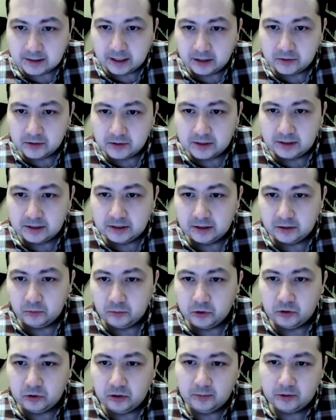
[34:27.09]
Hi, Christina.
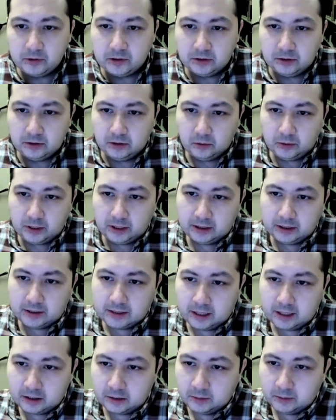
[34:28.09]
Were you able to locate a
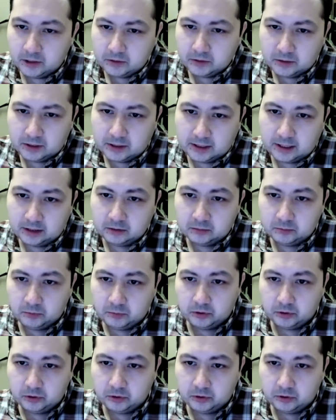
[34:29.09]
documentary titled